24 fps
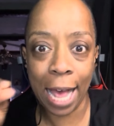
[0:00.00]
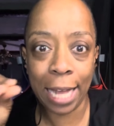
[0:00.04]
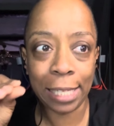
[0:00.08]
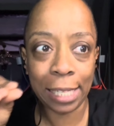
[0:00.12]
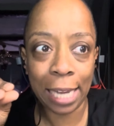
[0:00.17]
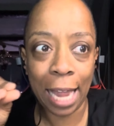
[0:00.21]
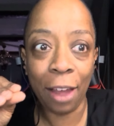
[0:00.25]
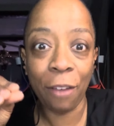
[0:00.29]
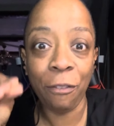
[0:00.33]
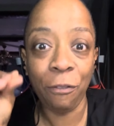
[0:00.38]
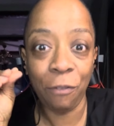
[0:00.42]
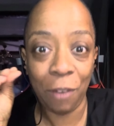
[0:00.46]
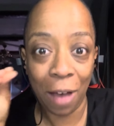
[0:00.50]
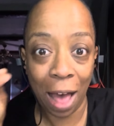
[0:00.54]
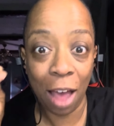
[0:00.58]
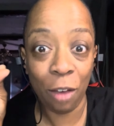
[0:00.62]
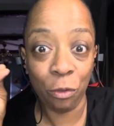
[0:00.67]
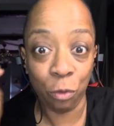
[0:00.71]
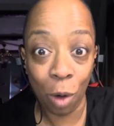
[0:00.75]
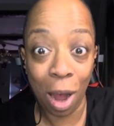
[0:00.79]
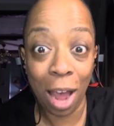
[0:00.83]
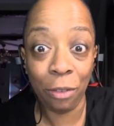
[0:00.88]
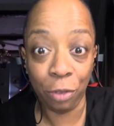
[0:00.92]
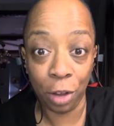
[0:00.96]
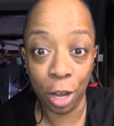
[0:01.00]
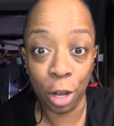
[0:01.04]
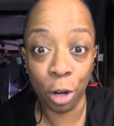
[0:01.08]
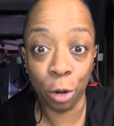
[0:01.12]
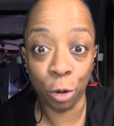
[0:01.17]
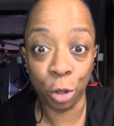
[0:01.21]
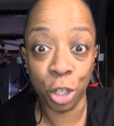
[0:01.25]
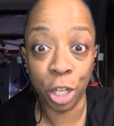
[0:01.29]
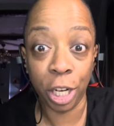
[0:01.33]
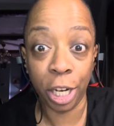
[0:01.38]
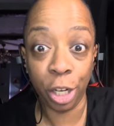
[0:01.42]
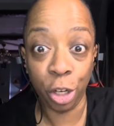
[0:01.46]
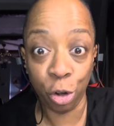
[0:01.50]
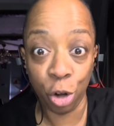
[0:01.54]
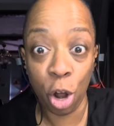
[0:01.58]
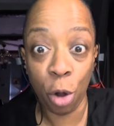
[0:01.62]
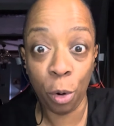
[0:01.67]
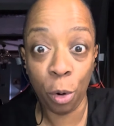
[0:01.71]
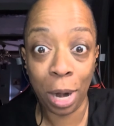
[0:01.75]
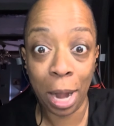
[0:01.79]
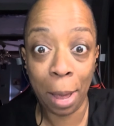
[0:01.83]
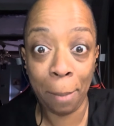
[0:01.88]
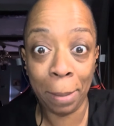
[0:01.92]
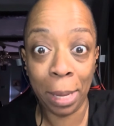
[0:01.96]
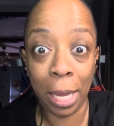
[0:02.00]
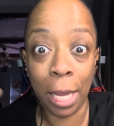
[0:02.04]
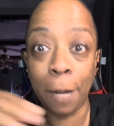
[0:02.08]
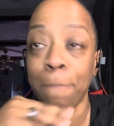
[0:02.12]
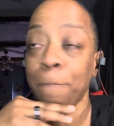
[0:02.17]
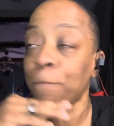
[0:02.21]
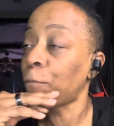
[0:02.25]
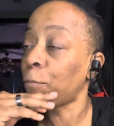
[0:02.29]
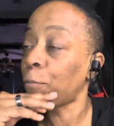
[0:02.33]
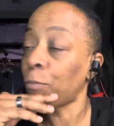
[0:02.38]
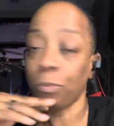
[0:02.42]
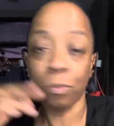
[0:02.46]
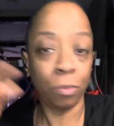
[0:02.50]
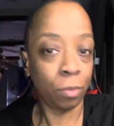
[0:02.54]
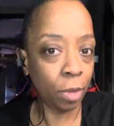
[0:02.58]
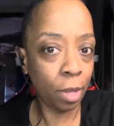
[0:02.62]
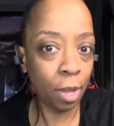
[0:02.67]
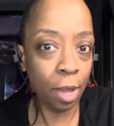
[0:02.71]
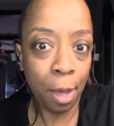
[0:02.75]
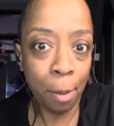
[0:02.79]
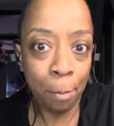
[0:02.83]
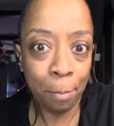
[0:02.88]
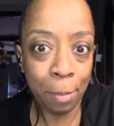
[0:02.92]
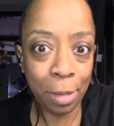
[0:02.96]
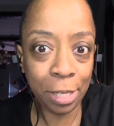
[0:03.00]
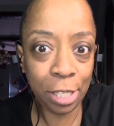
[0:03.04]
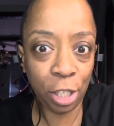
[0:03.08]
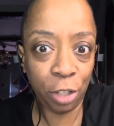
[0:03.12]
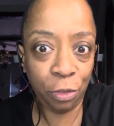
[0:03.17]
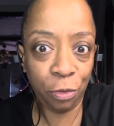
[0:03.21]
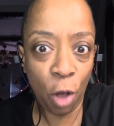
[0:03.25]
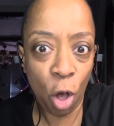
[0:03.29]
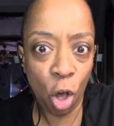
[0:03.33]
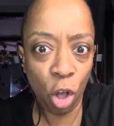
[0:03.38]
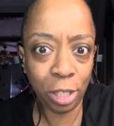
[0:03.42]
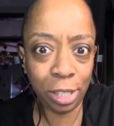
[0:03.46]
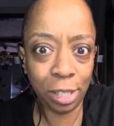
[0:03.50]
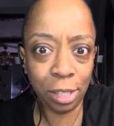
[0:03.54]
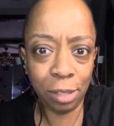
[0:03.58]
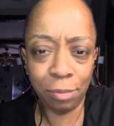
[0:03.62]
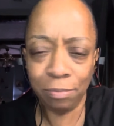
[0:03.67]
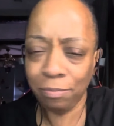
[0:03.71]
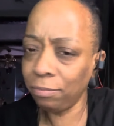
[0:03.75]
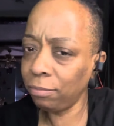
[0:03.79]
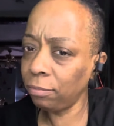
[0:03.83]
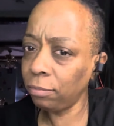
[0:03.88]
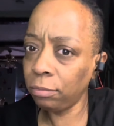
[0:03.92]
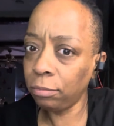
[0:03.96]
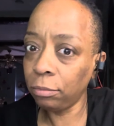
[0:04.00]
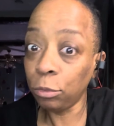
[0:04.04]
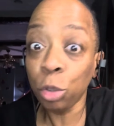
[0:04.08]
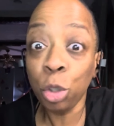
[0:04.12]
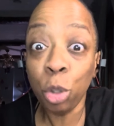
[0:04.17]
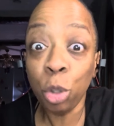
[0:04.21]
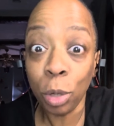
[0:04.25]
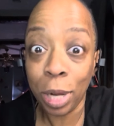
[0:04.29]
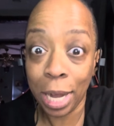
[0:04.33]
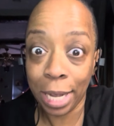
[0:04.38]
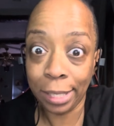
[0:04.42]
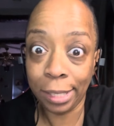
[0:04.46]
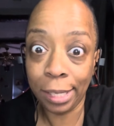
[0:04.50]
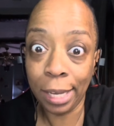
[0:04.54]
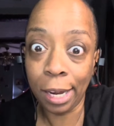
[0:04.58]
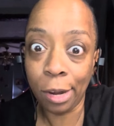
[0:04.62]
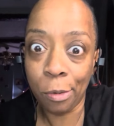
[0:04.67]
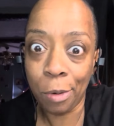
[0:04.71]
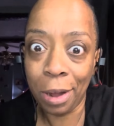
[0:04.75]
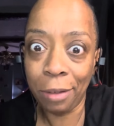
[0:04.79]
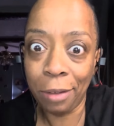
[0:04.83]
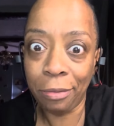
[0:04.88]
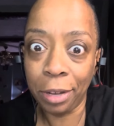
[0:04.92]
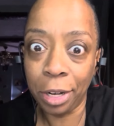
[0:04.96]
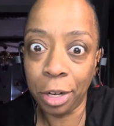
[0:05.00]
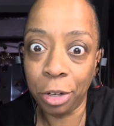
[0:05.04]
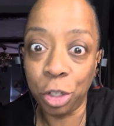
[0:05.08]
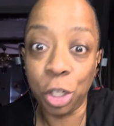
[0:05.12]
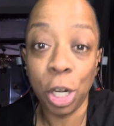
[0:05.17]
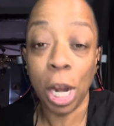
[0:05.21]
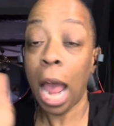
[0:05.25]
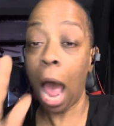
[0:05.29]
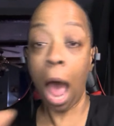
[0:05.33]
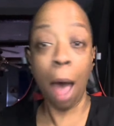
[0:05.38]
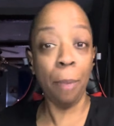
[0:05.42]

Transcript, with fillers: like 5-wife energy. You know what I mean? Mrs. Folks, you got 2nd wife energy.